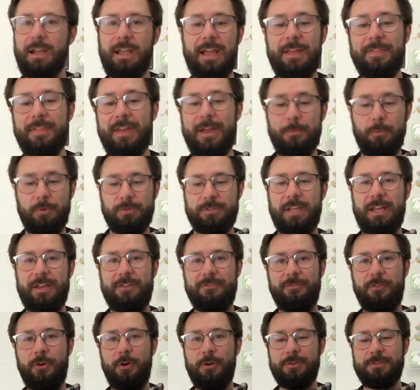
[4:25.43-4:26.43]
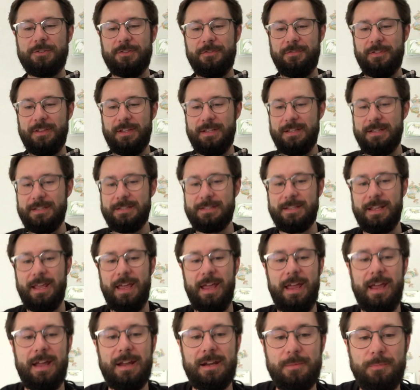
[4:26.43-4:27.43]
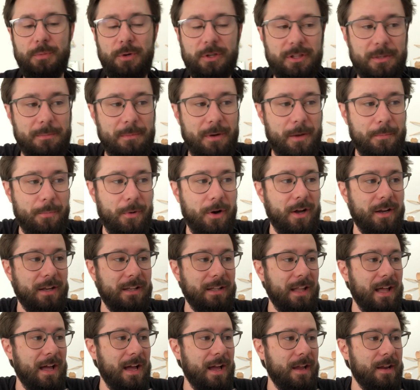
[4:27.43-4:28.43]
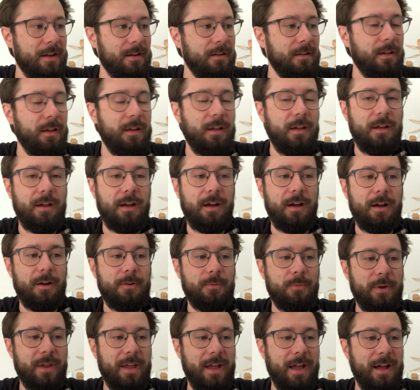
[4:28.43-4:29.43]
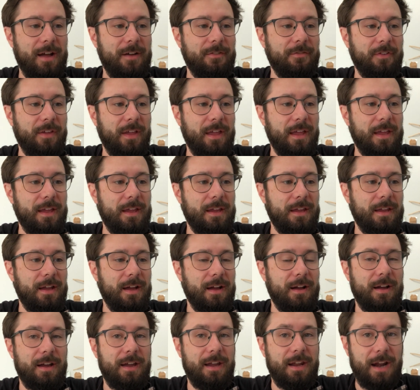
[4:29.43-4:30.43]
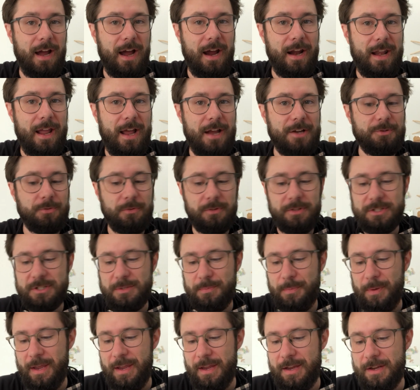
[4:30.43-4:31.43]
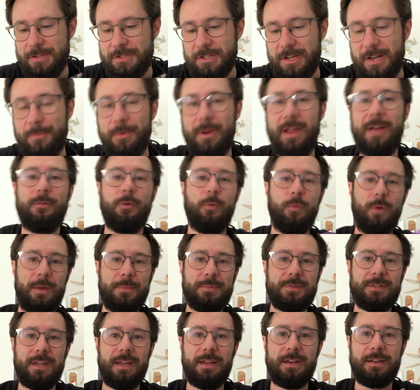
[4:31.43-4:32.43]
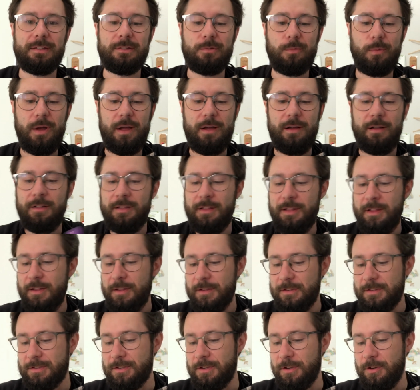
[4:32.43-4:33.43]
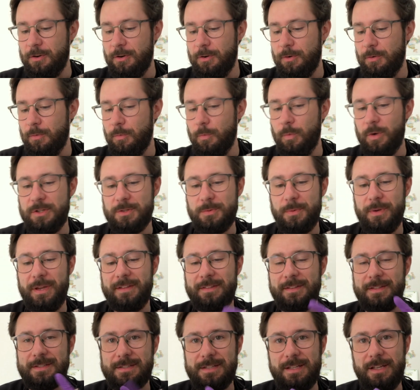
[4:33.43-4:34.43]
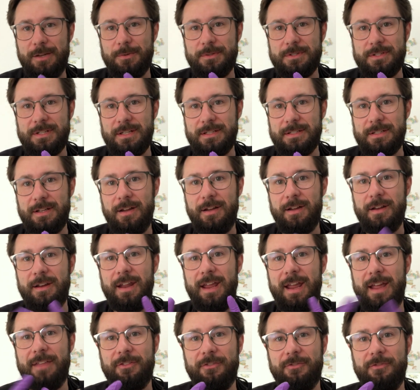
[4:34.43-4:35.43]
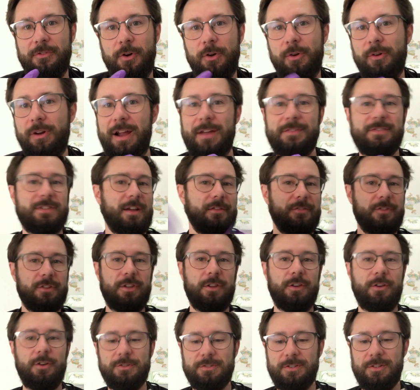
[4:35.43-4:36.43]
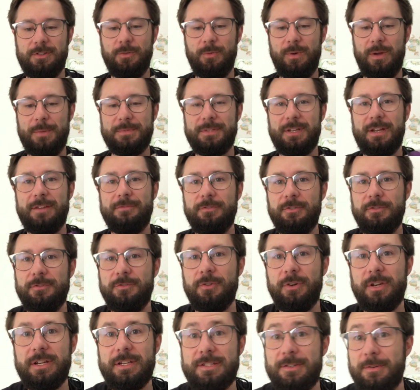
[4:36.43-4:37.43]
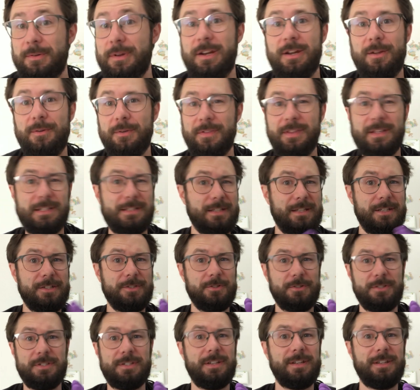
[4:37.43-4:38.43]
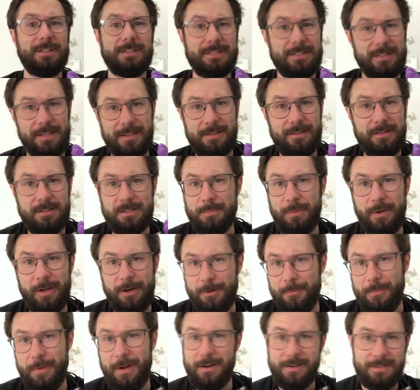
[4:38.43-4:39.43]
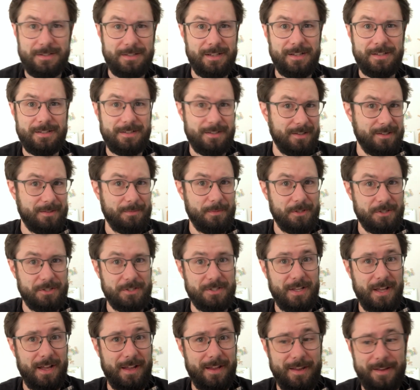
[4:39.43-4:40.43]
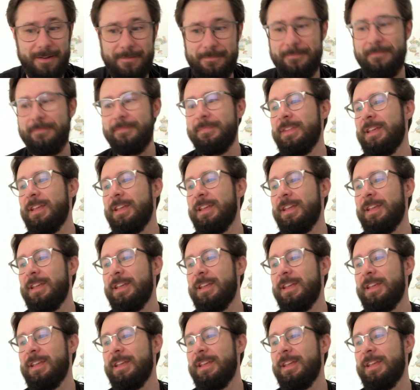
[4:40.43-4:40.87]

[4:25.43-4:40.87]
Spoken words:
And then we'll take photos of these and put them up online. We have an iNaturalist page, and we have a website as well. So once we get the sequencing done and the photographs, everything goes on the website for free. So anyone that's interested in spider parasites as much as I am,